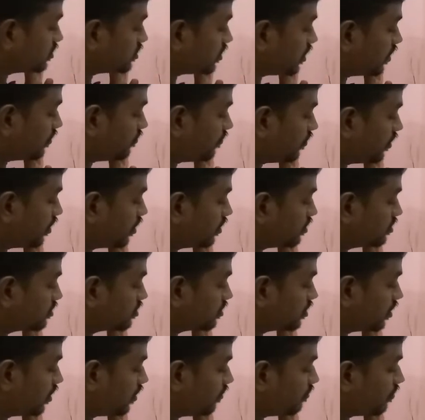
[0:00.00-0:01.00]

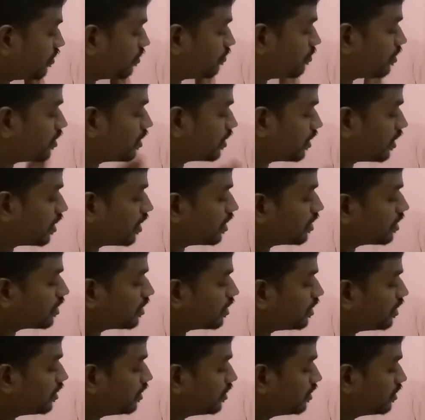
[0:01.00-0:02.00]
surface, if I want to
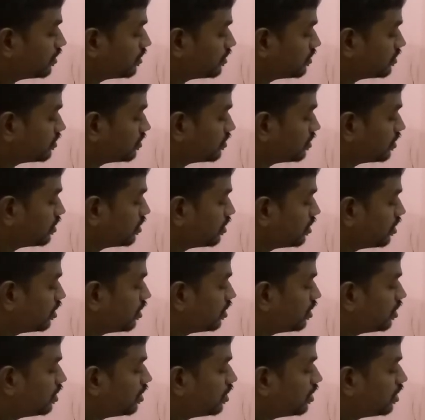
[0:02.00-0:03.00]
calculate,
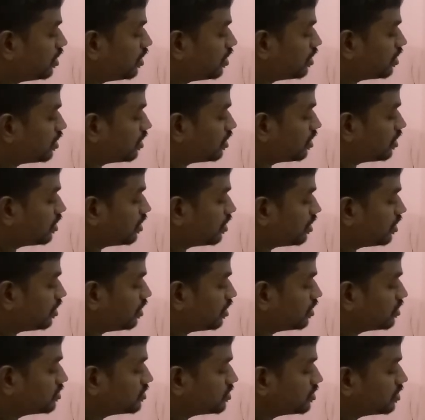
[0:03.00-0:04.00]
here
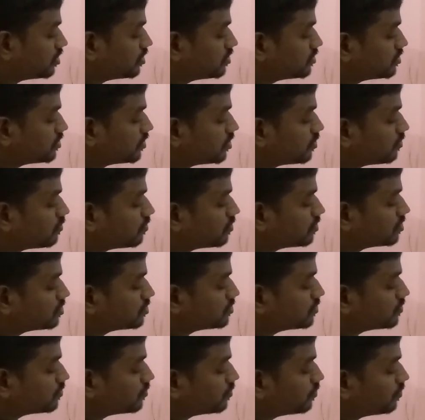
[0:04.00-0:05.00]
S is equals
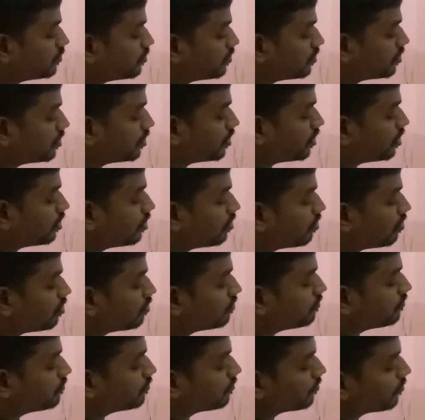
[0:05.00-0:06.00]
to T of